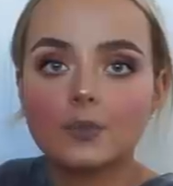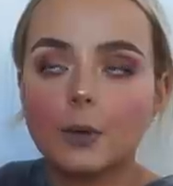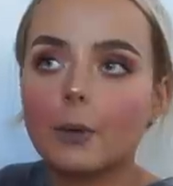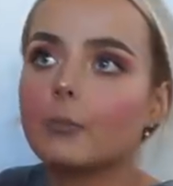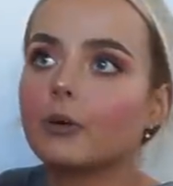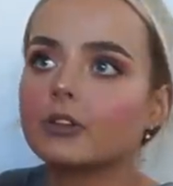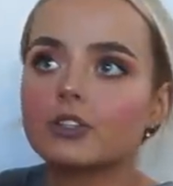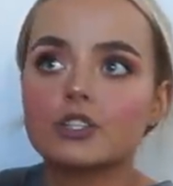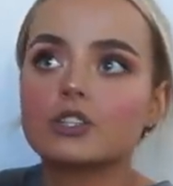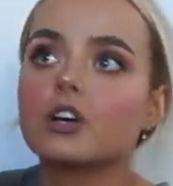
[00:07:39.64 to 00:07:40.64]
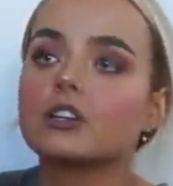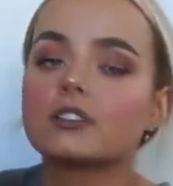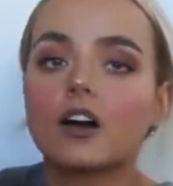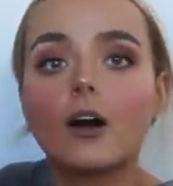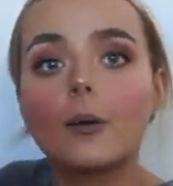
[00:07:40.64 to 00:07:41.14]
what my brother just turned his
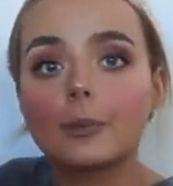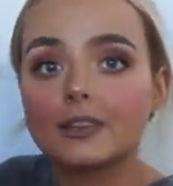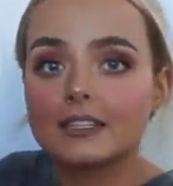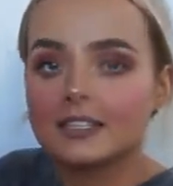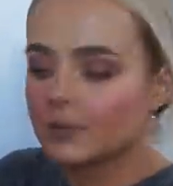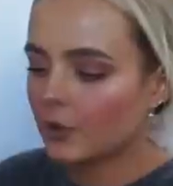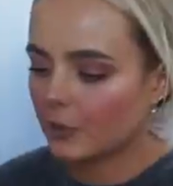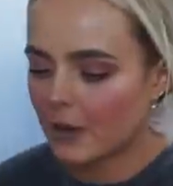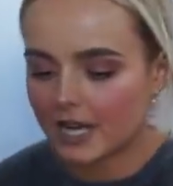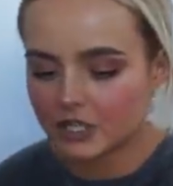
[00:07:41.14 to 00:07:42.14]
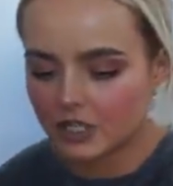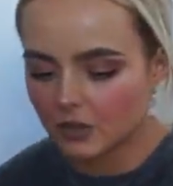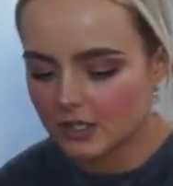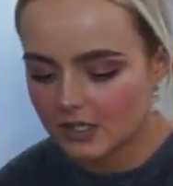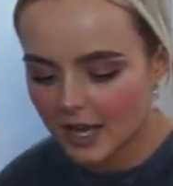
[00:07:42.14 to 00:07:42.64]
car on, but this is what the packaging
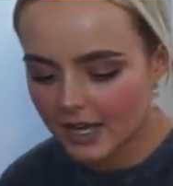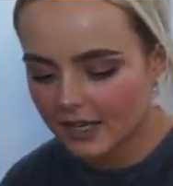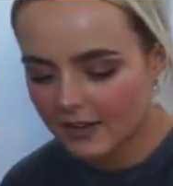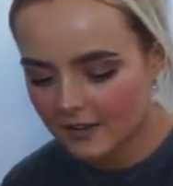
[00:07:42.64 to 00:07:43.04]
looks like.